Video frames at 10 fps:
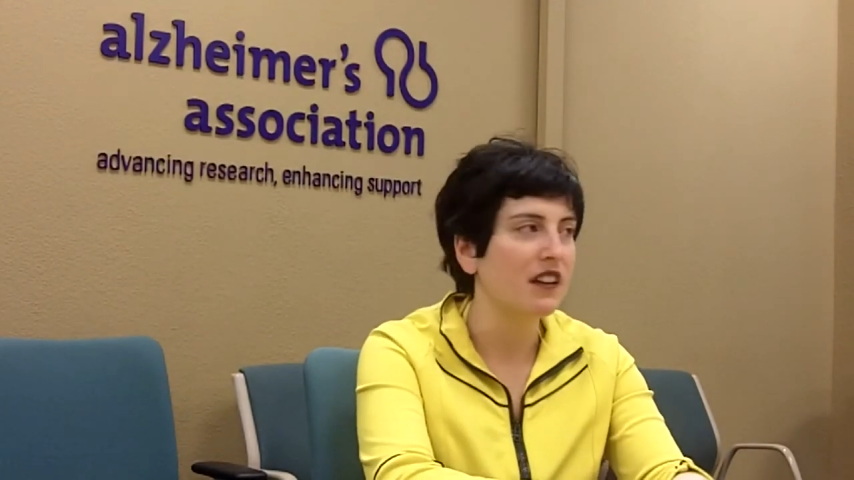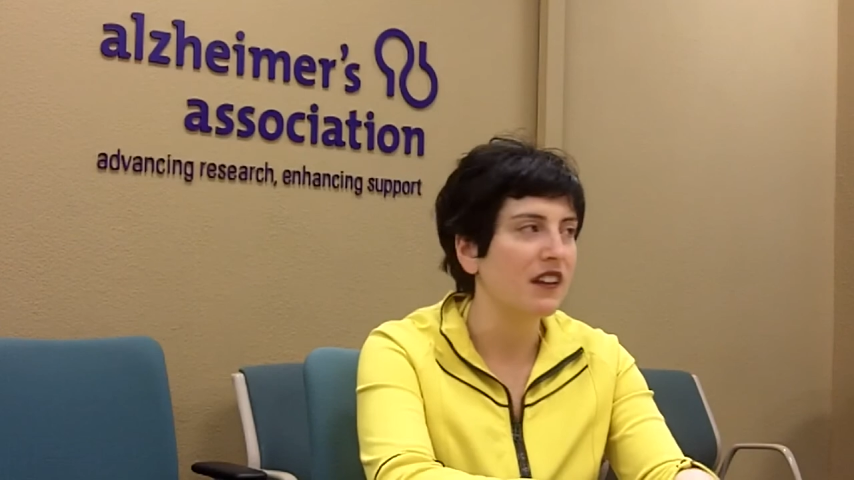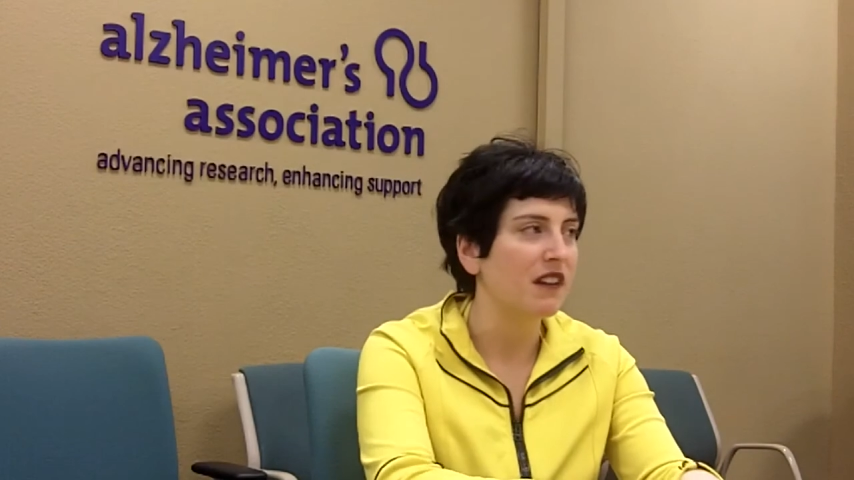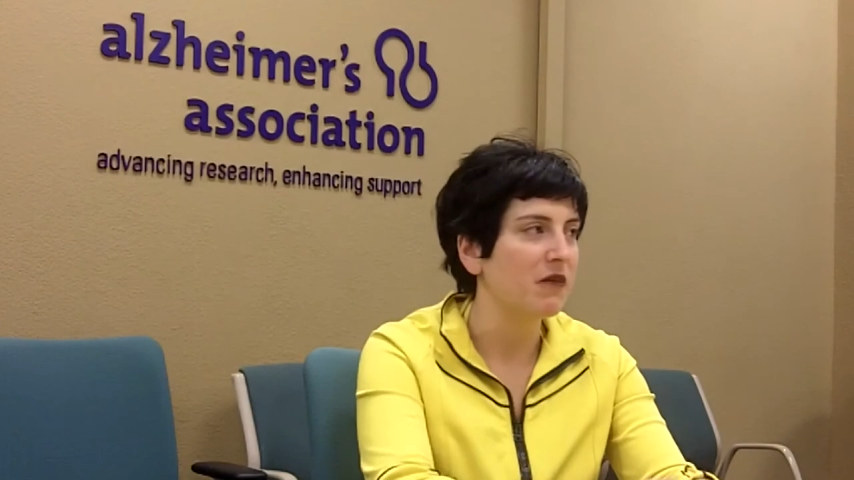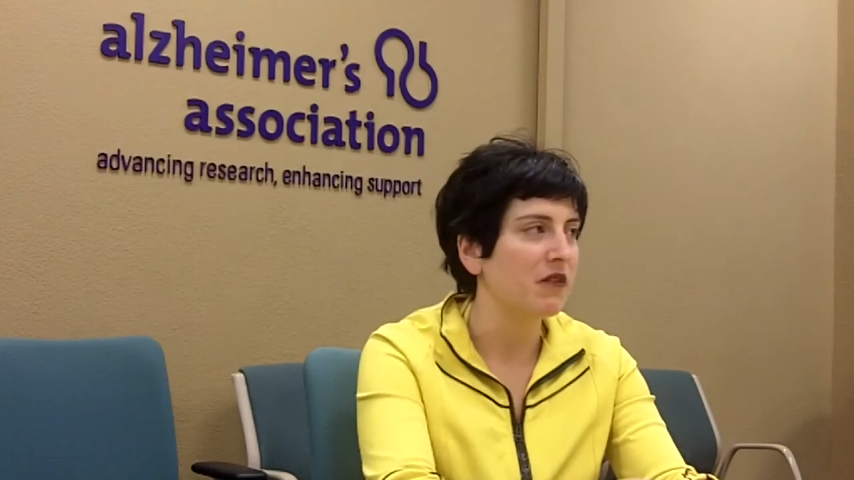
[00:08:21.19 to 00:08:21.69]

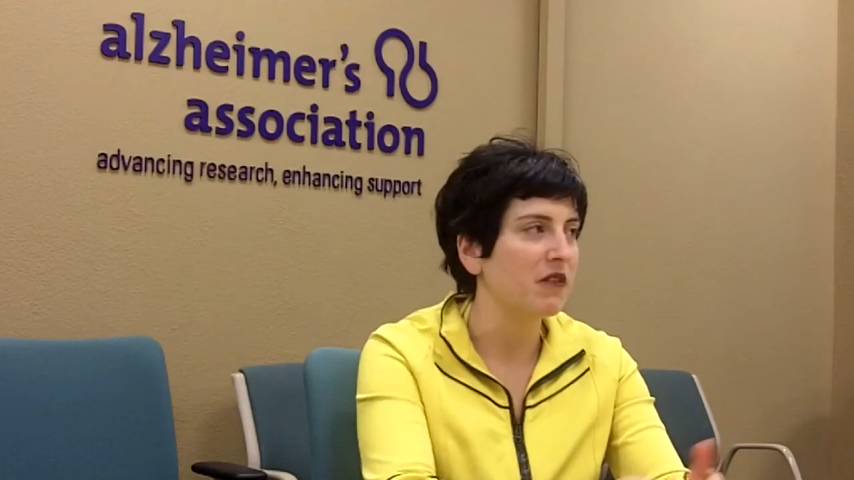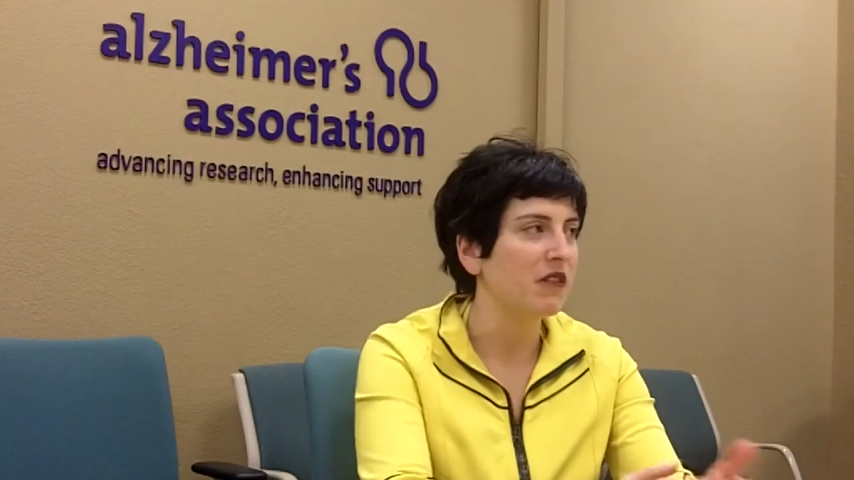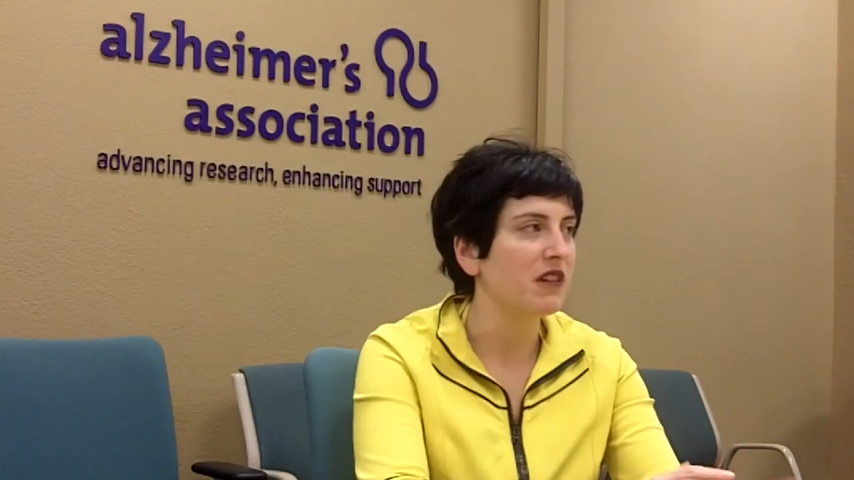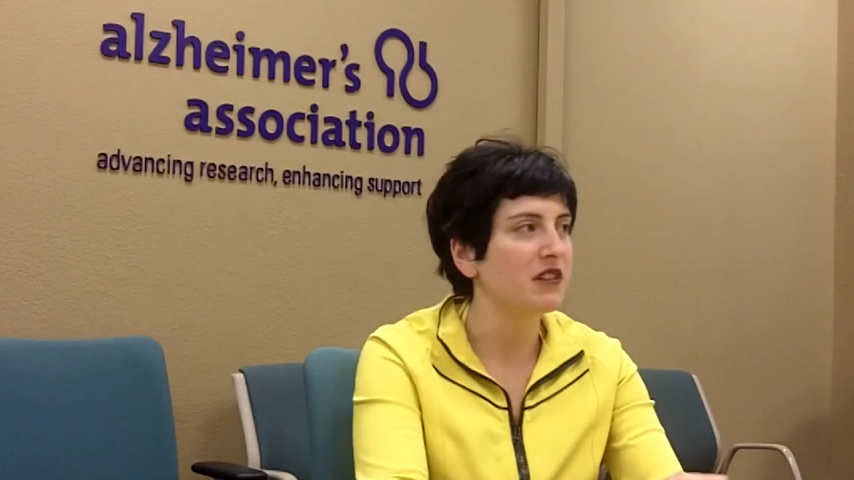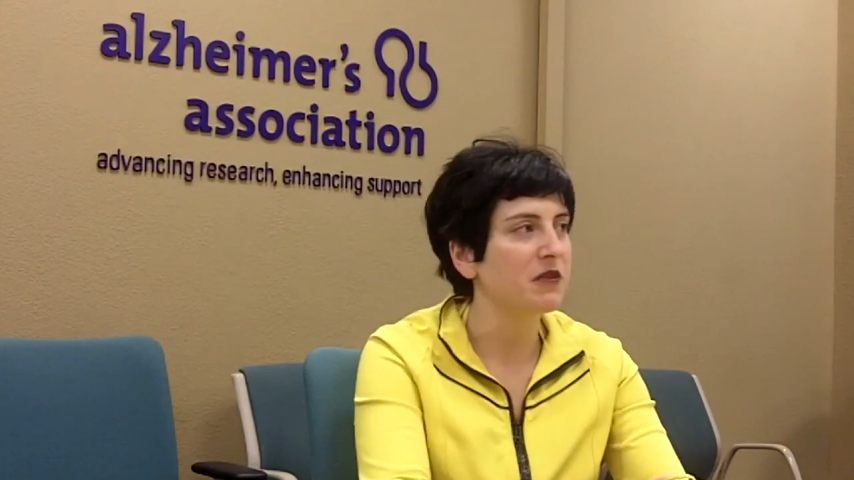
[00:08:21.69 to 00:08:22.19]
They were
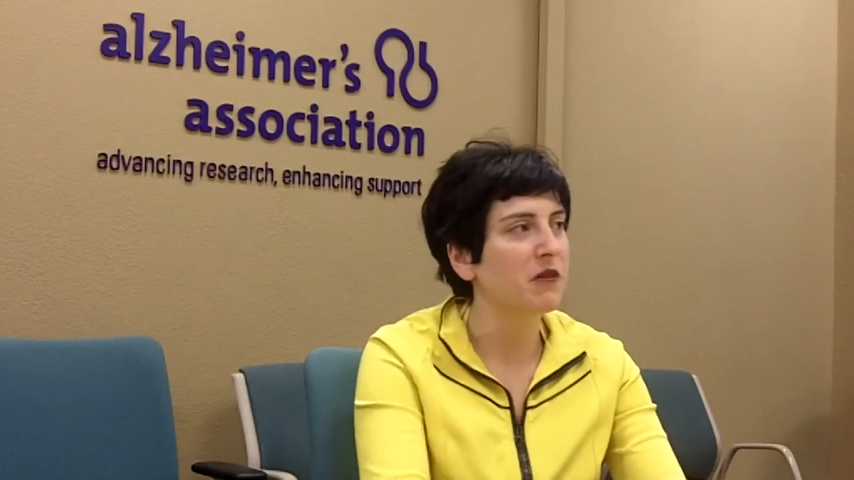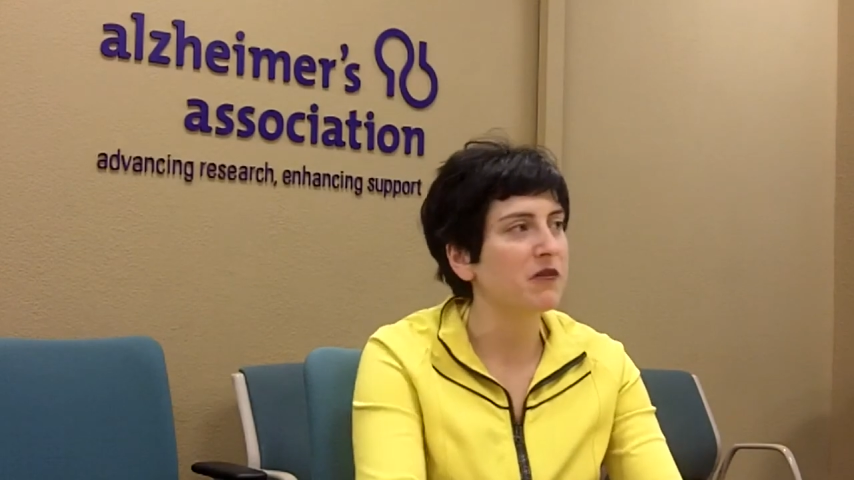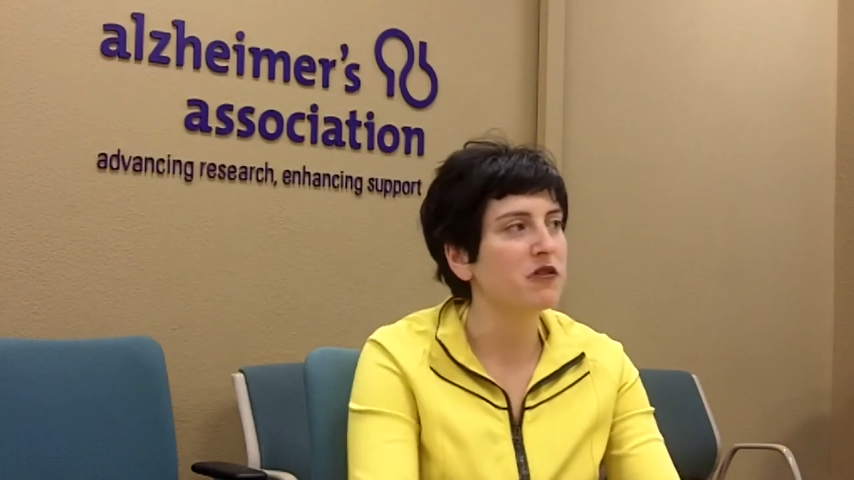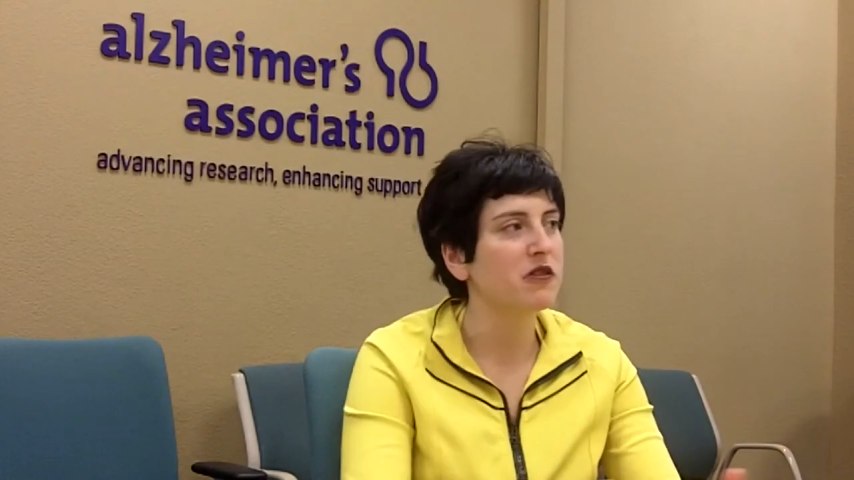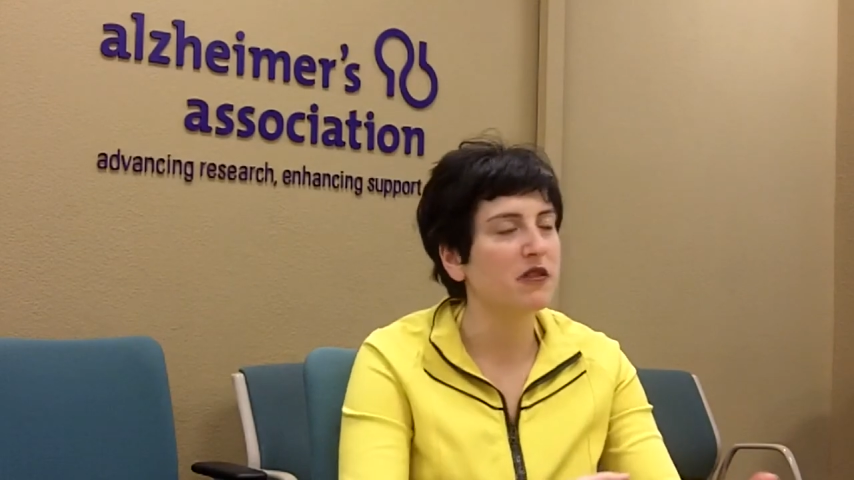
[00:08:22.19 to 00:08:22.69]
not
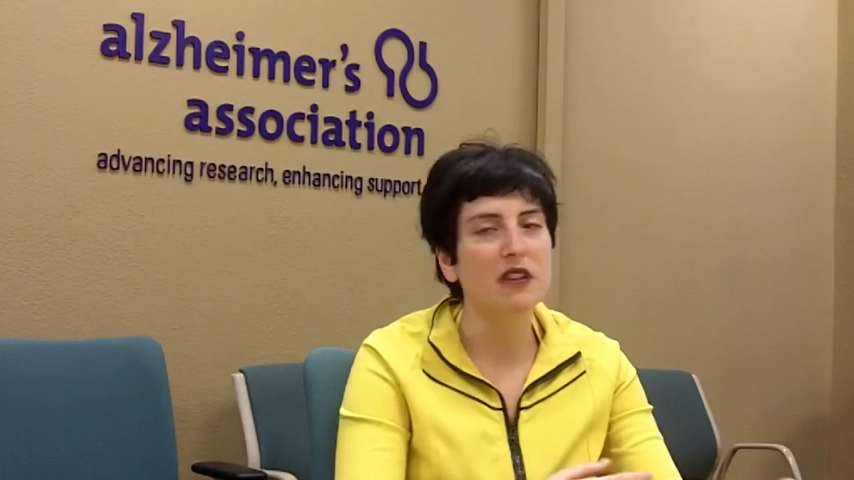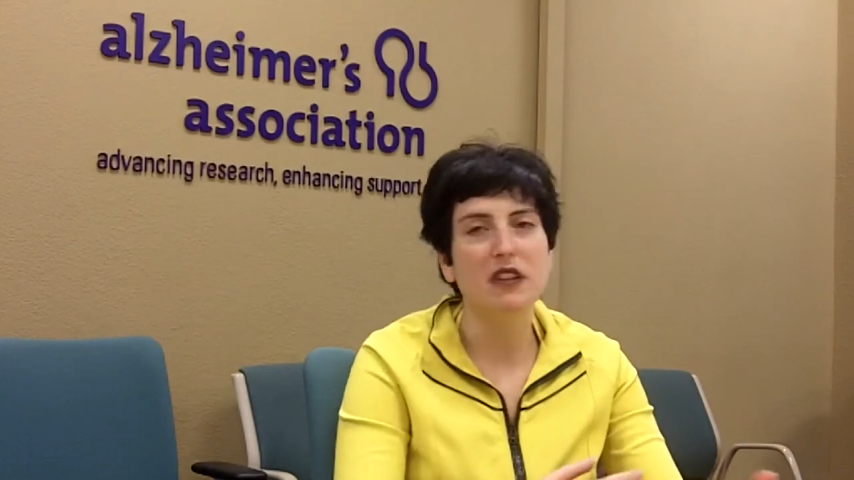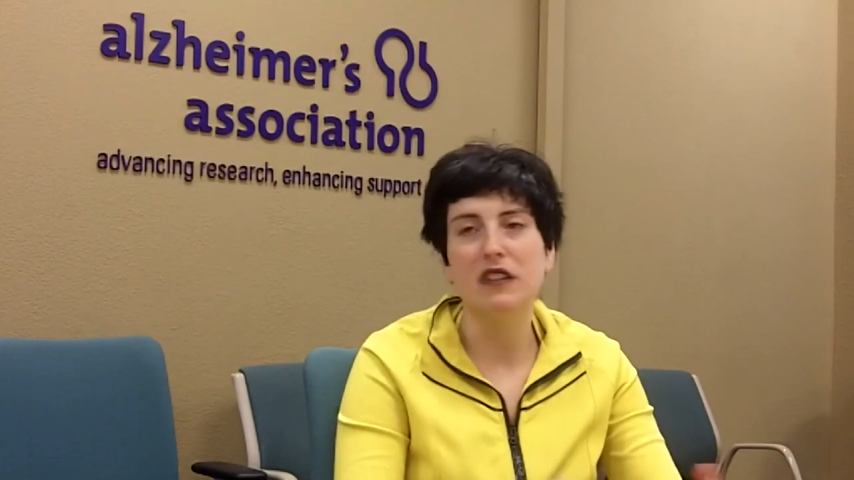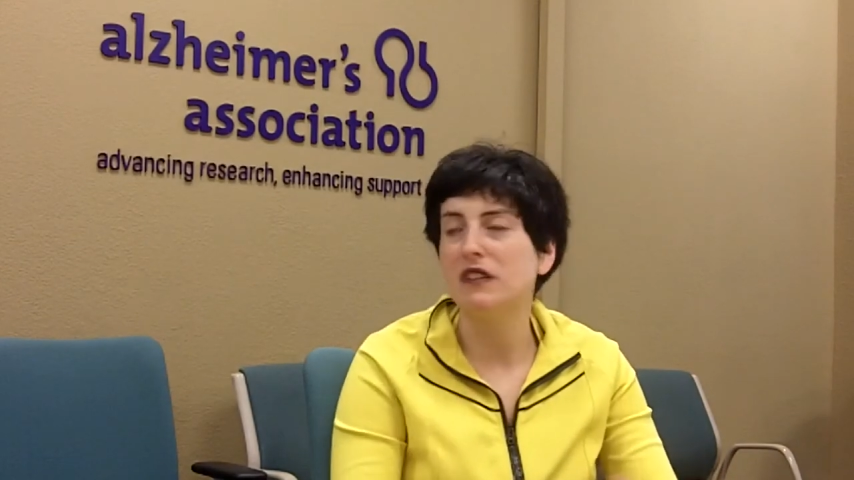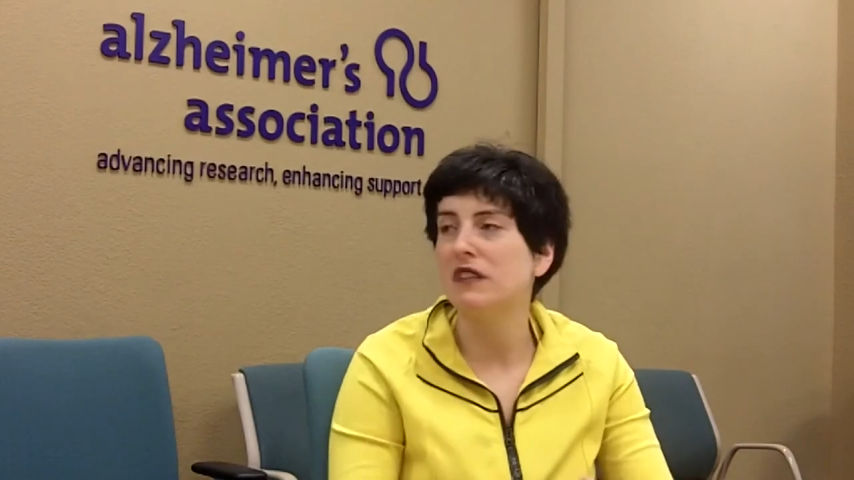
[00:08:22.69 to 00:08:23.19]
exposed to
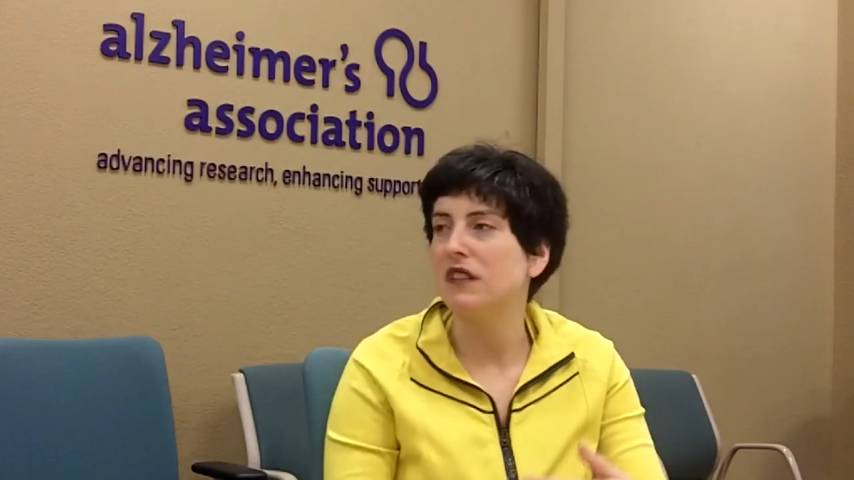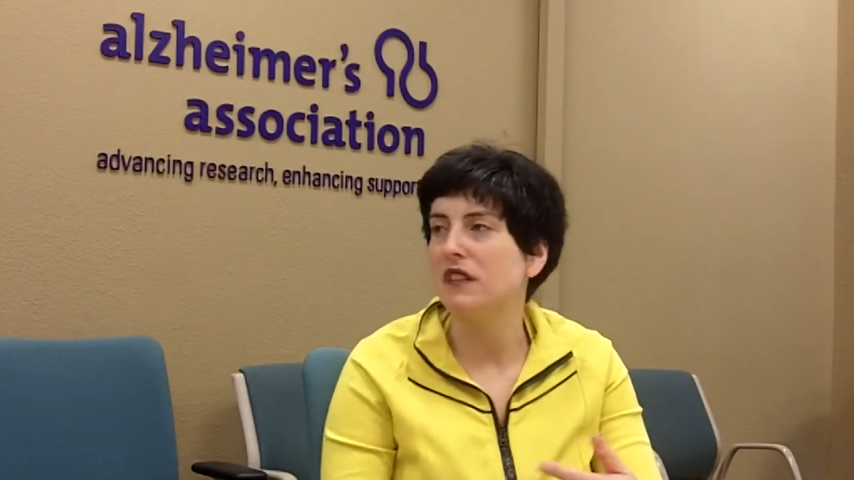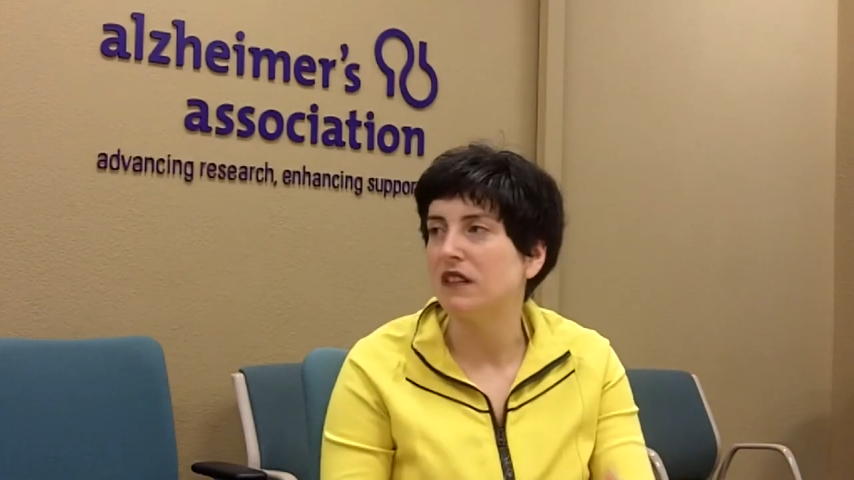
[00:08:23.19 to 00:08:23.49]
these